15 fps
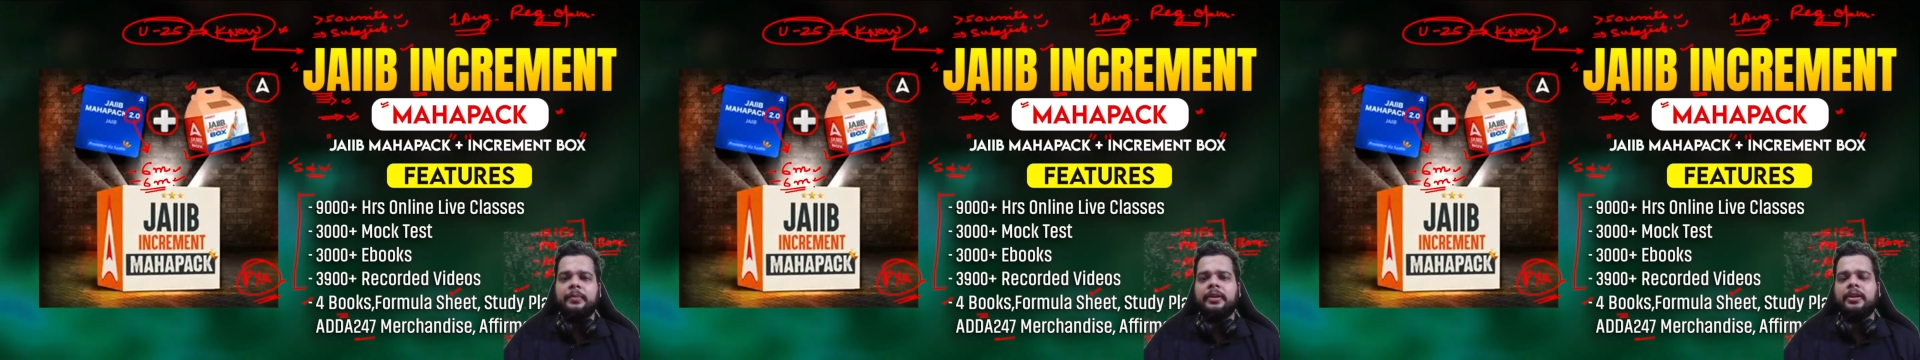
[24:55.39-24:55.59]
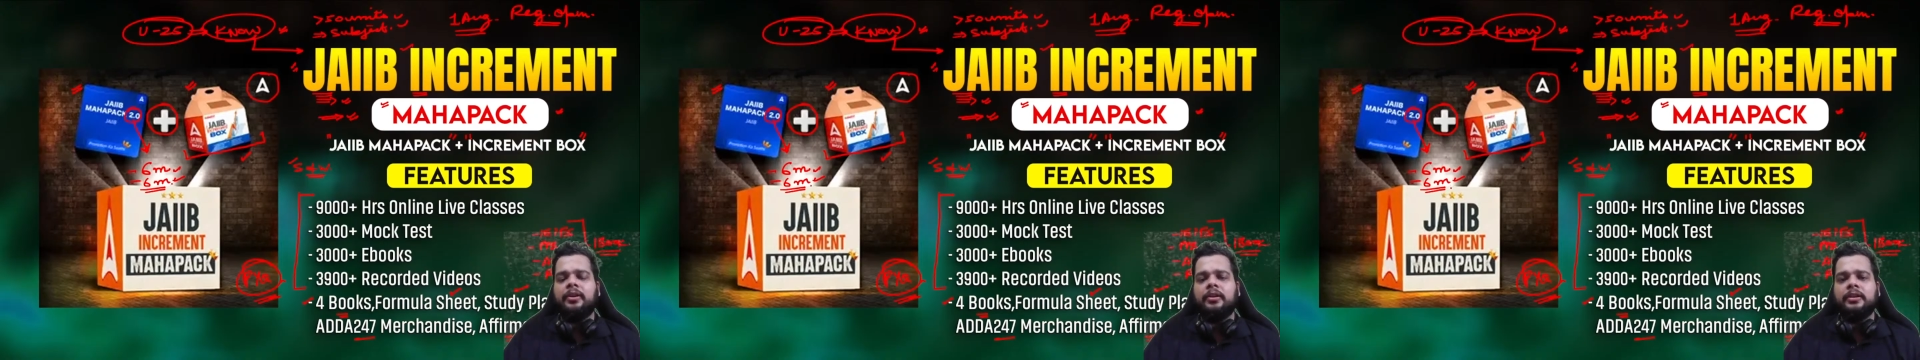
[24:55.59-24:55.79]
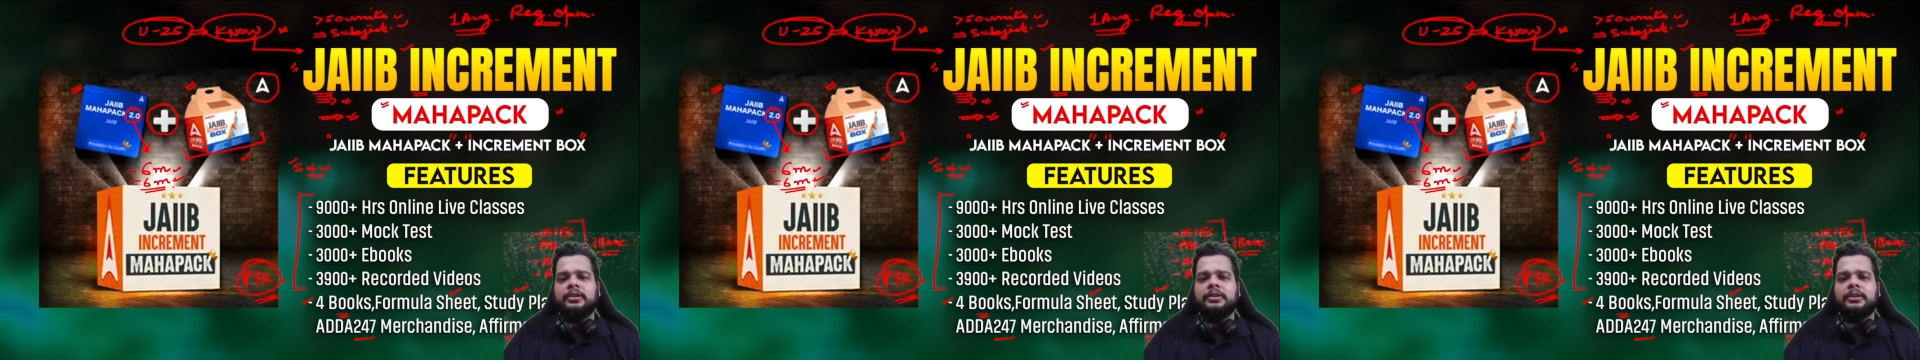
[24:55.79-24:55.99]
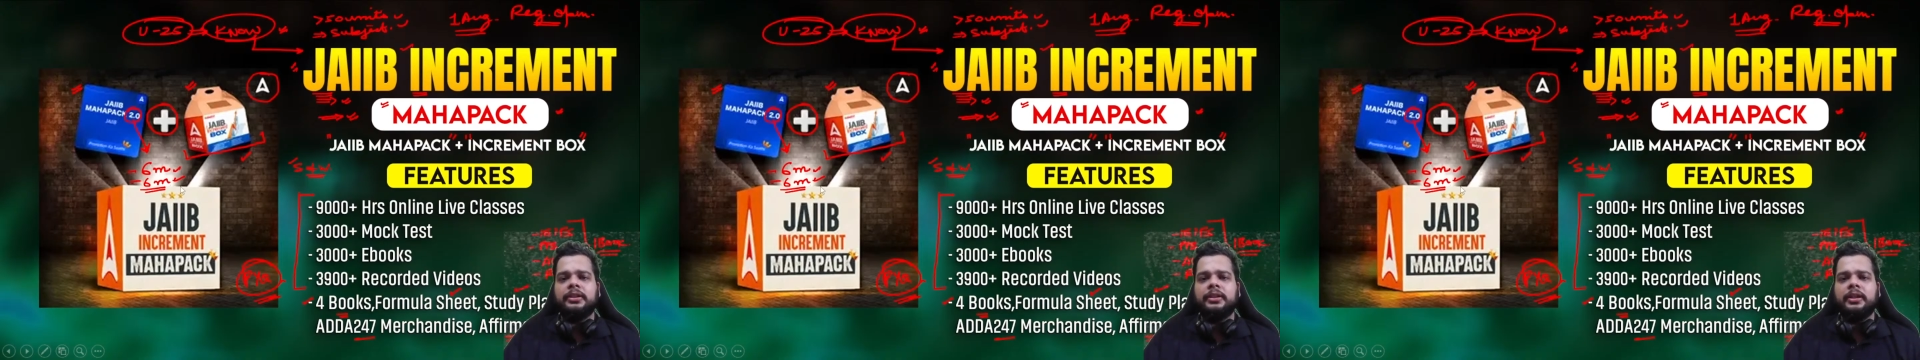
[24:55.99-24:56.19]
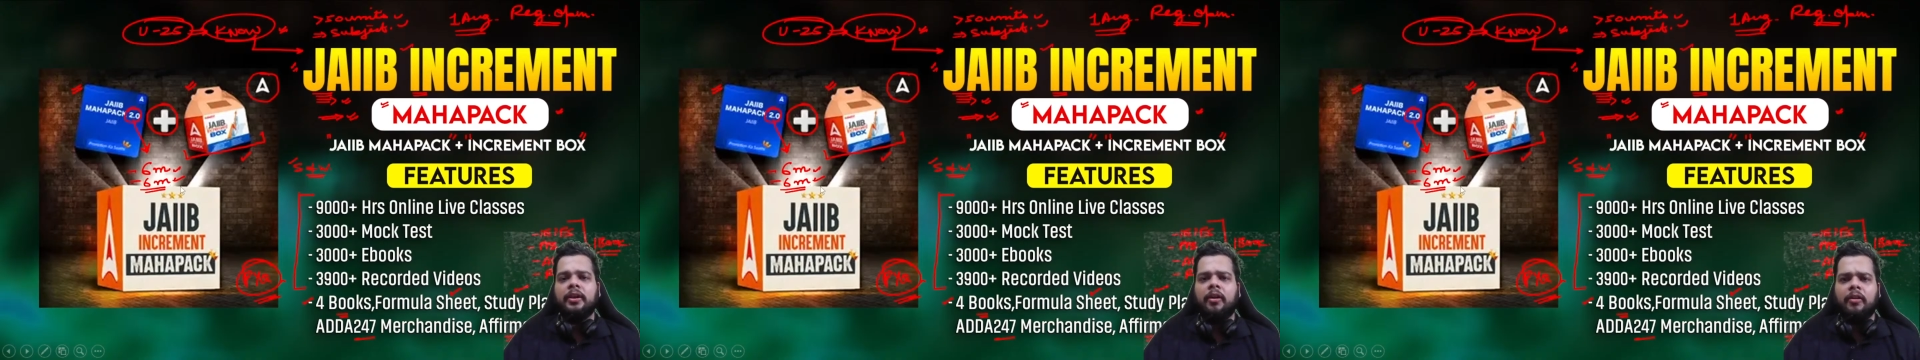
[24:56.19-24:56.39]
because
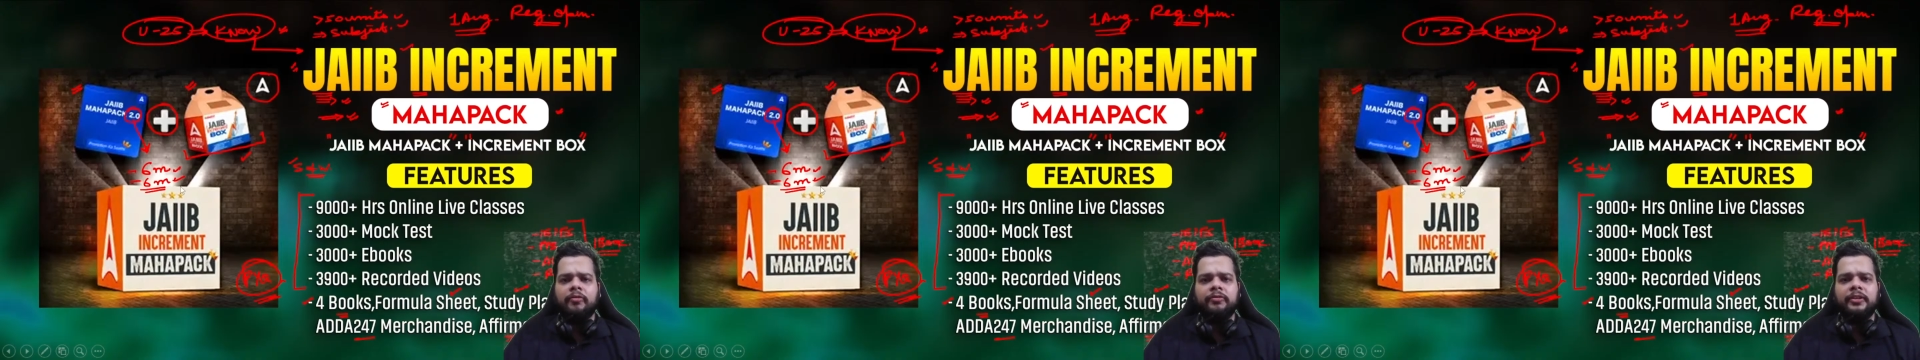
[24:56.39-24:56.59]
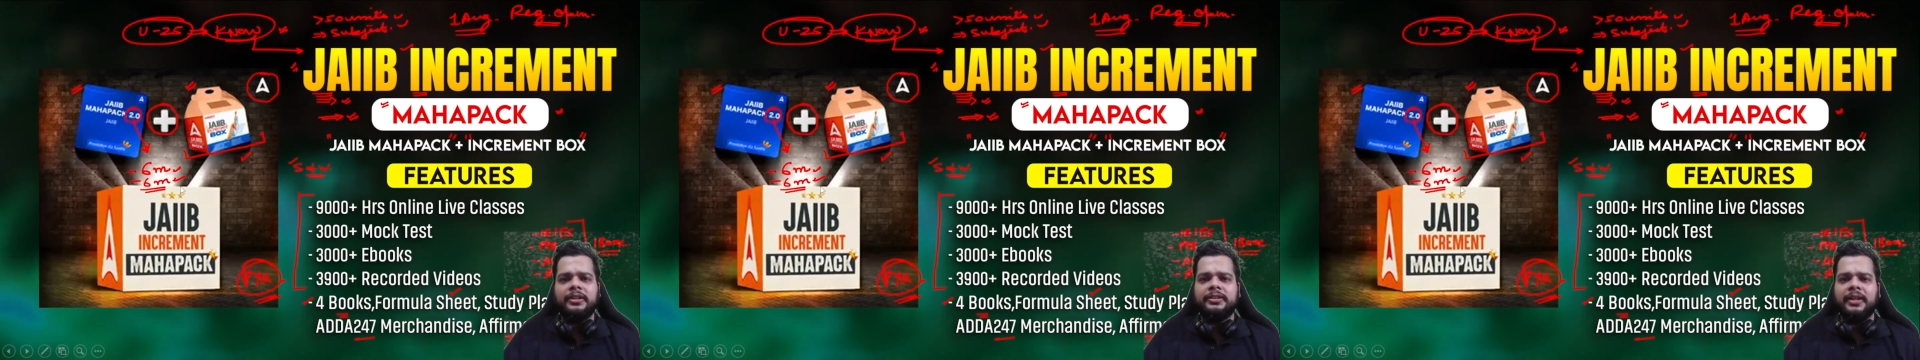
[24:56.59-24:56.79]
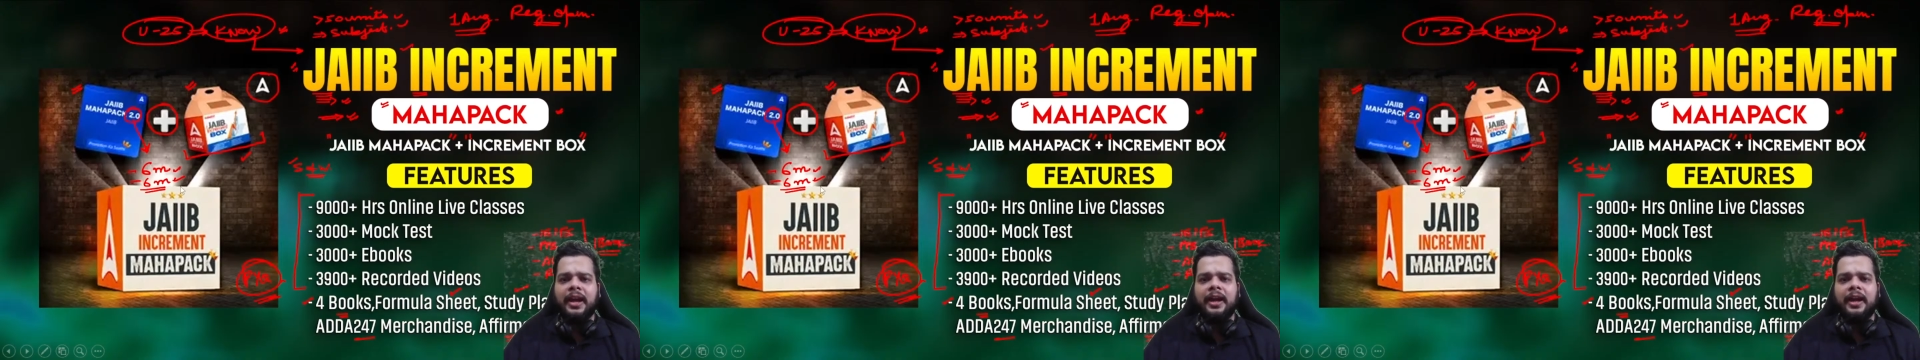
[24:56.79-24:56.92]
the offers